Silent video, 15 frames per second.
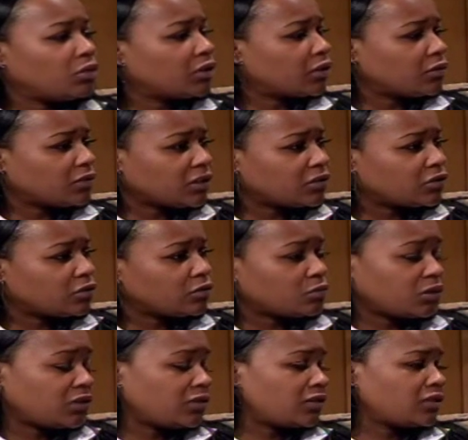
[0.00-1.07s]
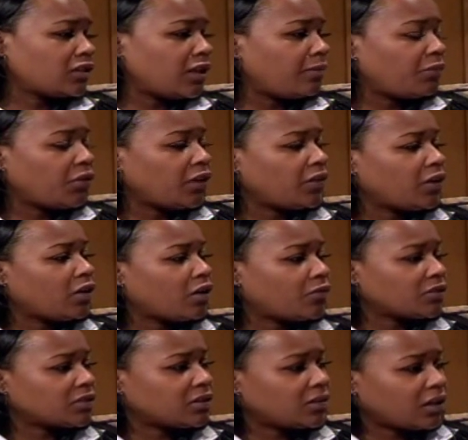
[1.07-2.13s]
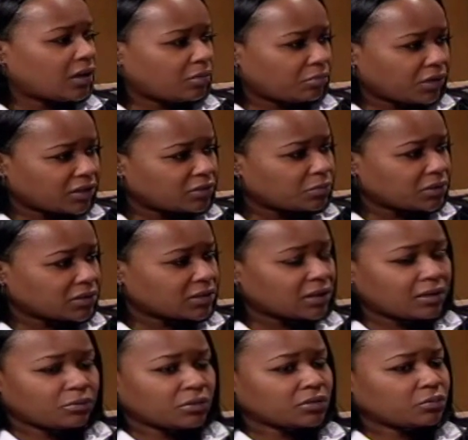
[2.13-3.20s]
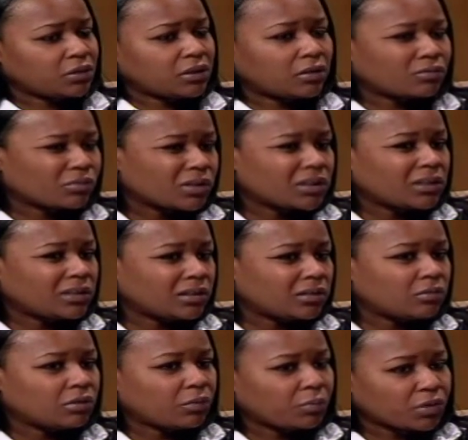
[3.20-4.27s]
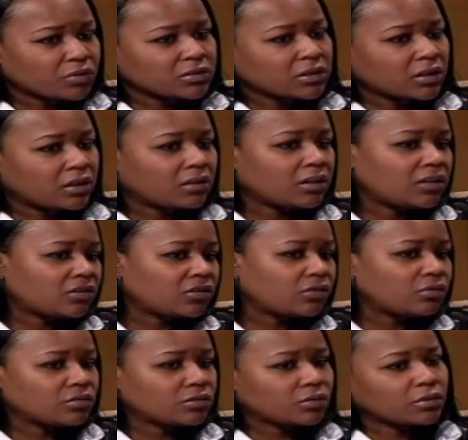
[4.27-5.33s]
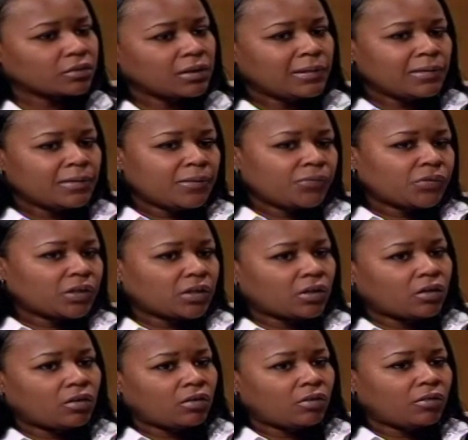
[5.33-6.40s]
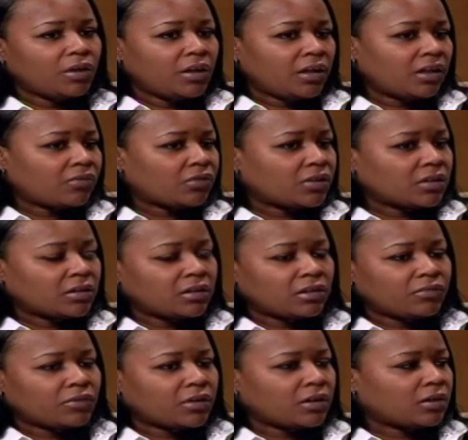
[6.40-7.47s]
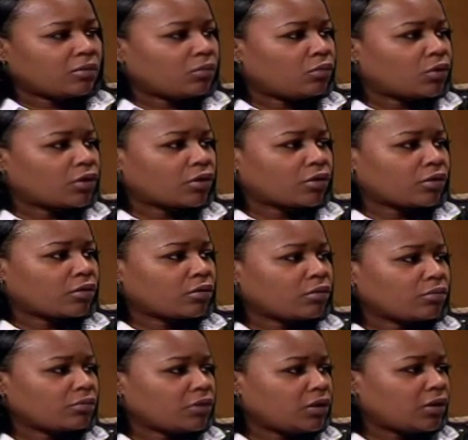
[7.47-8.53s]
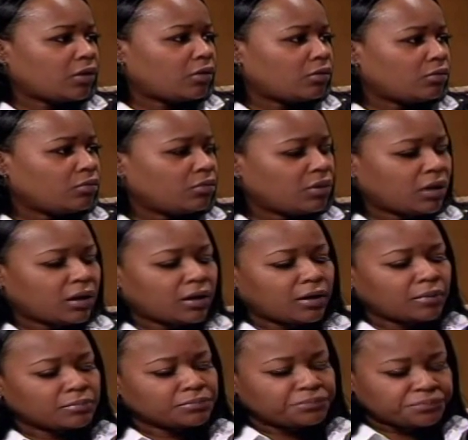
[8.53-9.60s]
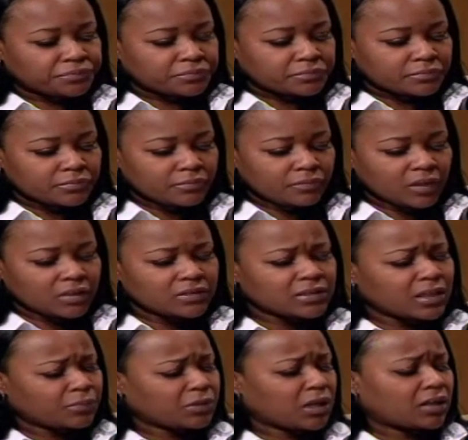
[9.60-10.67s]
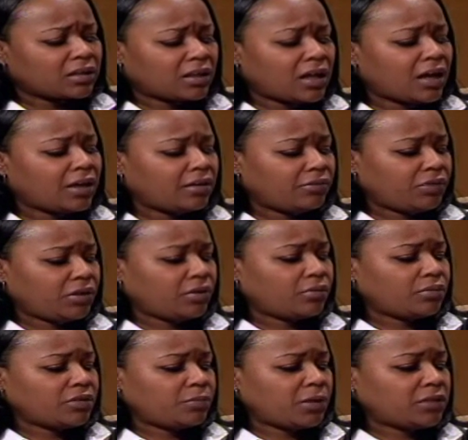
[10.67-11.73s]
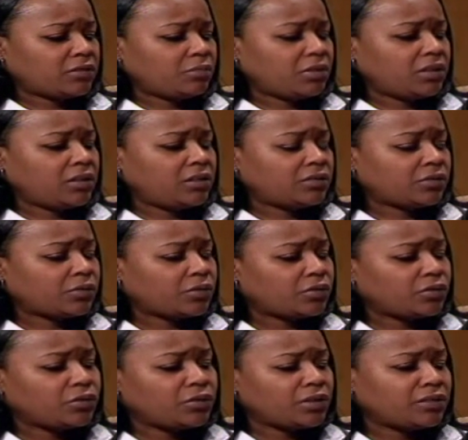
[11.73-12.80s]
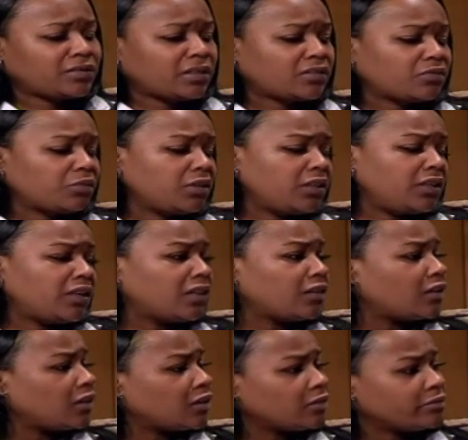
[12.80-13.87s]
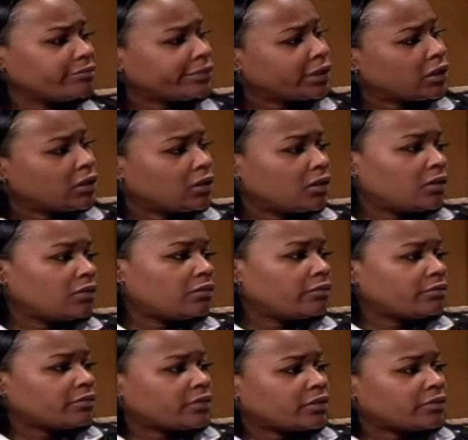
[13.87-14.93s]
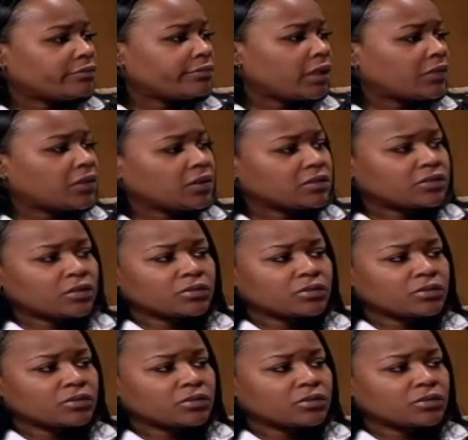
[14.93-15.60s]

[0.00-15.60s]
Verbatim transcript: those issues, which is the same thing the Office of the Ombudsman said was we don't really deal with personnel issues or, you know, if a, if a worker, you know, um, stepped out of line of their responsibilities or their duties, that's really nothing nothing so